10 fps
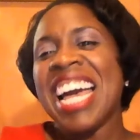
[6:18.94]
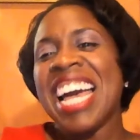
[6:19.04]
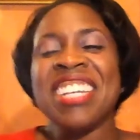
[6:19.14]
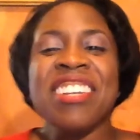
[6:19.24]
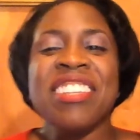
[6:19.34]

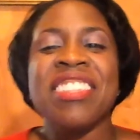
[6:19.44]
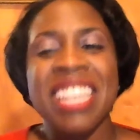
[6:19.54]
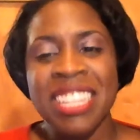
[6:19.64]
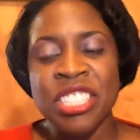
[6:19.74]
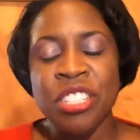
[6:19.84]
Another
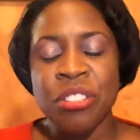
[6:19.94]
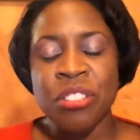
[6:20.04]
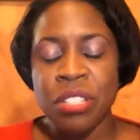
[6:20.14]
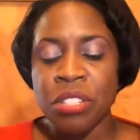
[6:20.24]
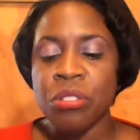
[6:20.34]
thing that you
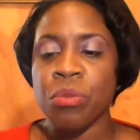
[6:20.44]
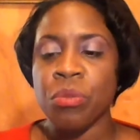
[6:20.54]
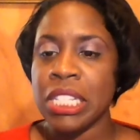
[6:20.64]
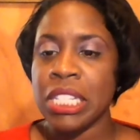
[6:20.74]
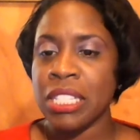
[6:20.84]
can do to
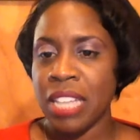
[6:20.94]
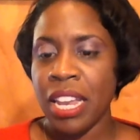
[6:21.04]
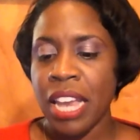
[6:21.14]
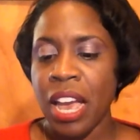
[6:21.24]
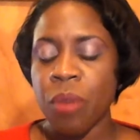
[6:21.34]
really
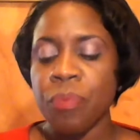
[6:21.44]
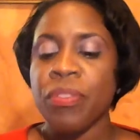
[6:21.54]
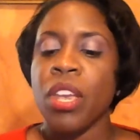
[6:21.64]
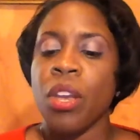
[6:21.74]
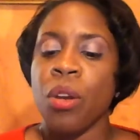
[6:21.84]
stand out,
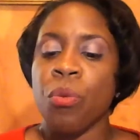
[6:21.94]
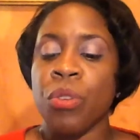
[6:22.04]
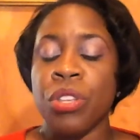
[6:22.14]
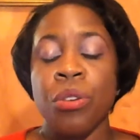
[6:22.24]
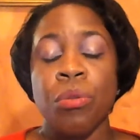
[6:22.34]

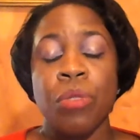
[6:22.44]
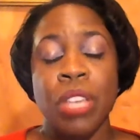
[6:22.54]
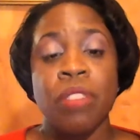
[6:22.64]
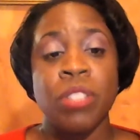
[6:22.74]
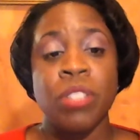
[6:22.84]
when you
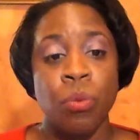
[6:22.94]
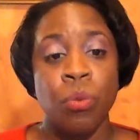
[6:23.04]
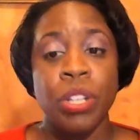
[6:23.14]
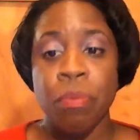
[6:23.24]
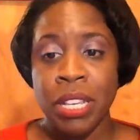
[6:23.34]
give
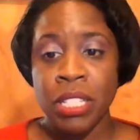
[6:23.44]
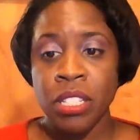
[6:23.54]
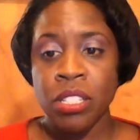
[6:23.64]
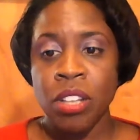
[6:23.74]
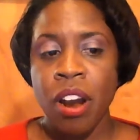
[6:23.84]
someone your
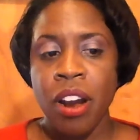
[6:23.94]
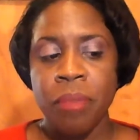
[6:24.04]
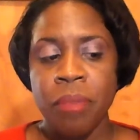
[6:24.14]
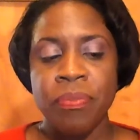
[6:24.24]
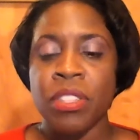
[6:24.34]
business
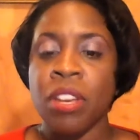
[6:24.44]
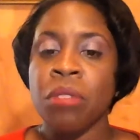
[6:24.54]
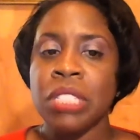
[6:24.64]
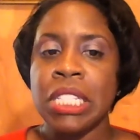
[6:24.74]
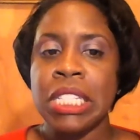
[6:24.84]
card,
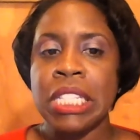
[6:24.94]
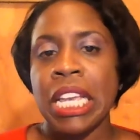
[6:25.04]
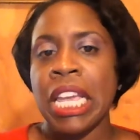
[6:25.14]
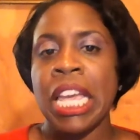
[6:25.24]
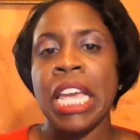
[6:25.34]
don't just
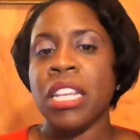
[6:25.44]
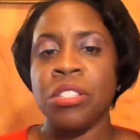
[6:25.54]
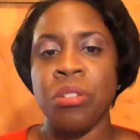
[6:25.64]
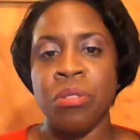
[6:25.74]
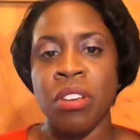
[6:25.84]
hand it
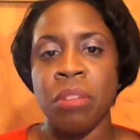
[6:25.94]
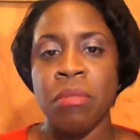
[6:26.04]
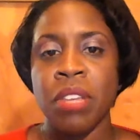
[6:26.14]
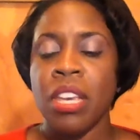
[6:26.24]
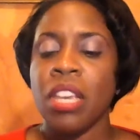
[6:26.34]
to them,
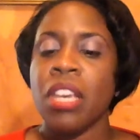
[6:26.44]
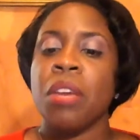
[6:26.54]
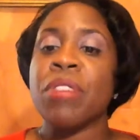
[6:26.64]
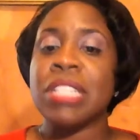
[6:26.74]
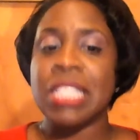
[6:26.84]

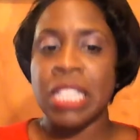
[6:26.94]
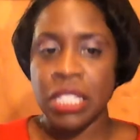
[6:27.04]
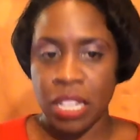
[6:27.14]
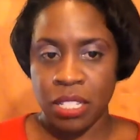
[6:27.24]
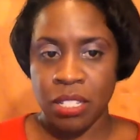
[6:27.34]

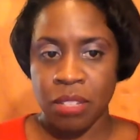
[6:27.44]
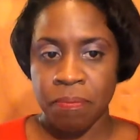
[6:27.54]
present it.